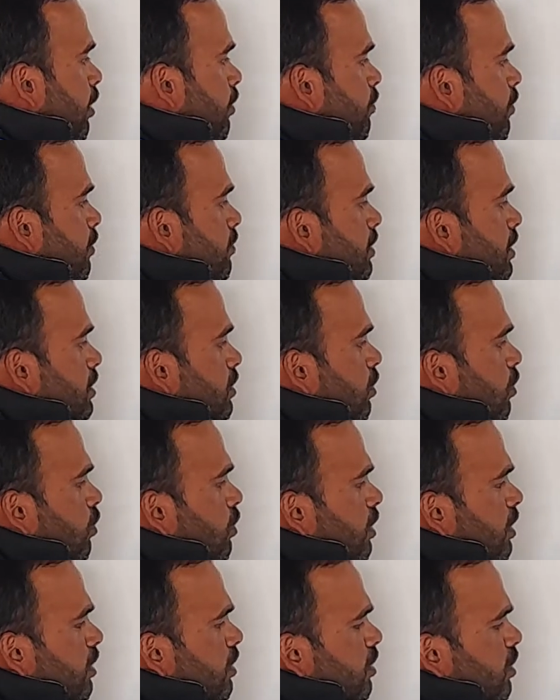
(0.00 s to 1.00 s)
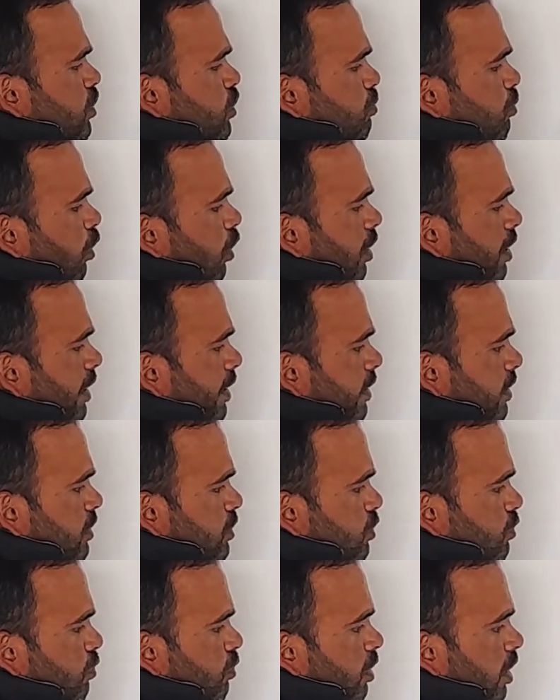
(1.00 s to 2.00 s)
alphabets, or in the small
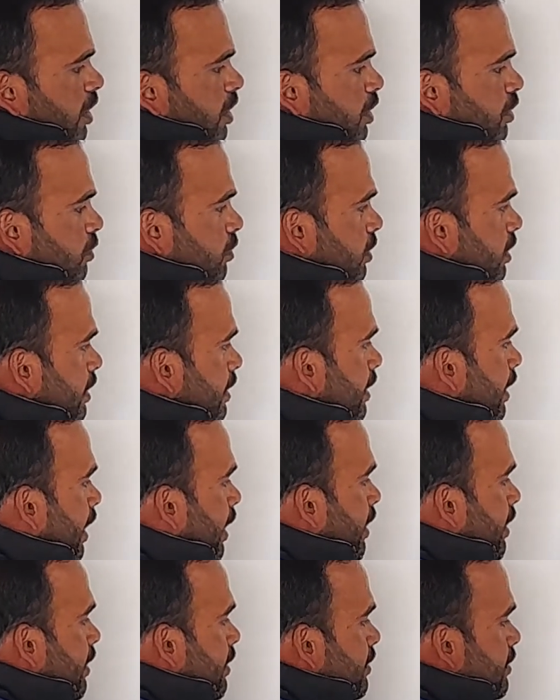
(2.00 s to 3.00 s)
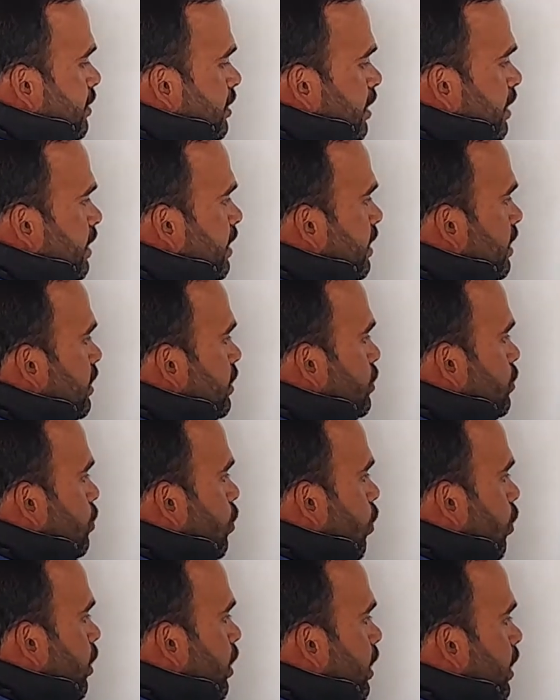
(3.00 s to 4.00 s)
letters you can denote it, like CD is
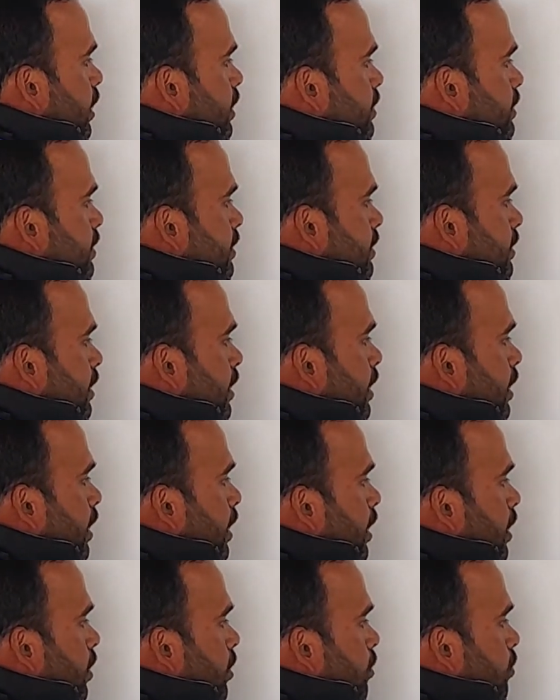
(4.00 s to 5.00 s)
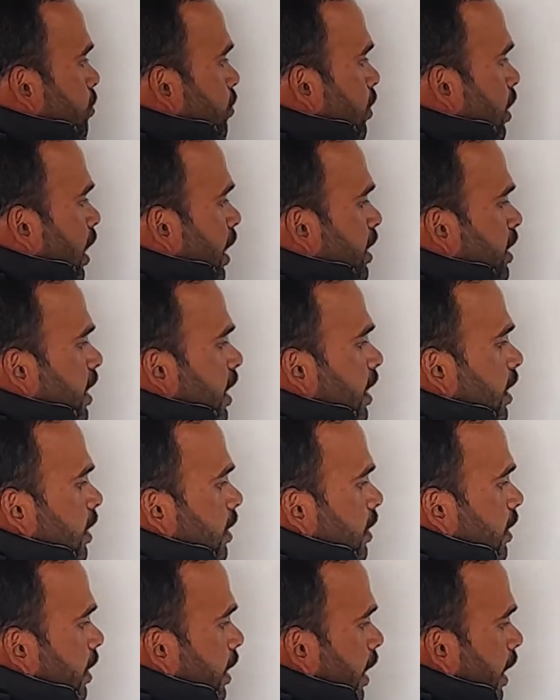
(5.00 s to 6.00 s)
called as line L
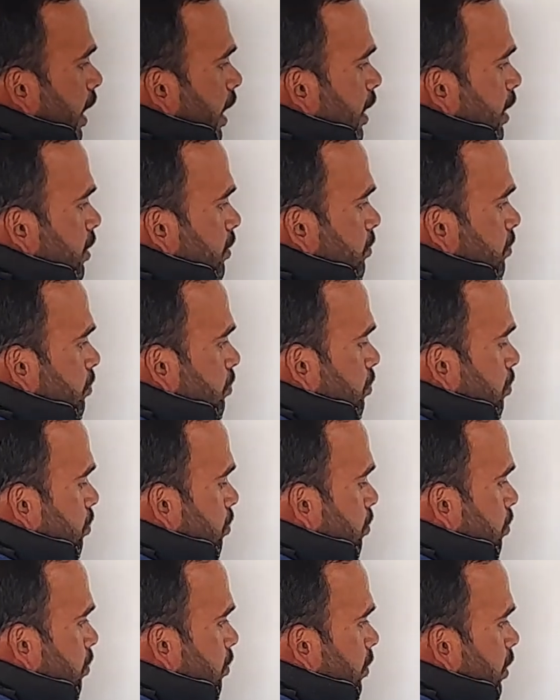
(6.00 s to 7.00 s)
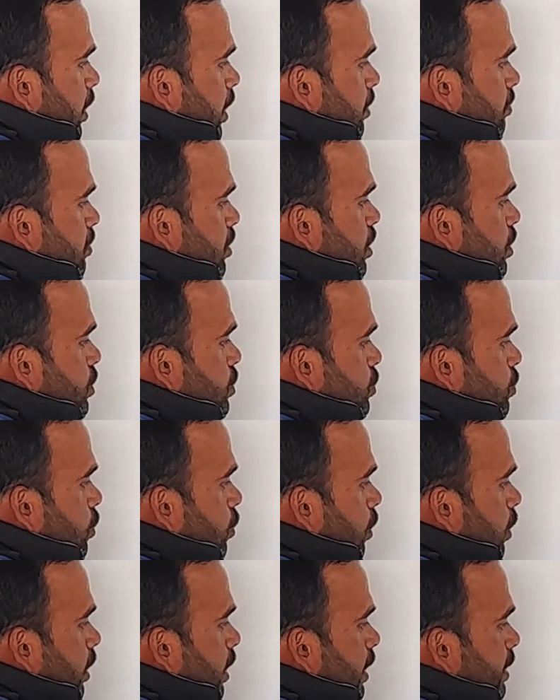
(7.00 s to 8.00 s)
and AB is
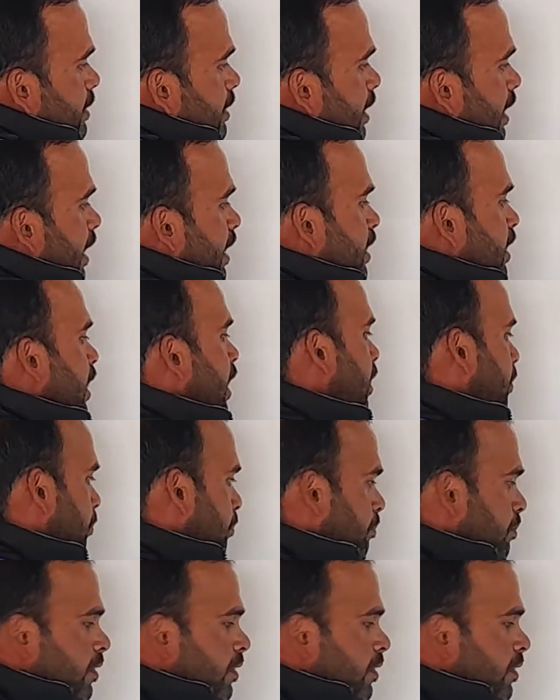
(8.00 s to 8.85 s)
called as line M.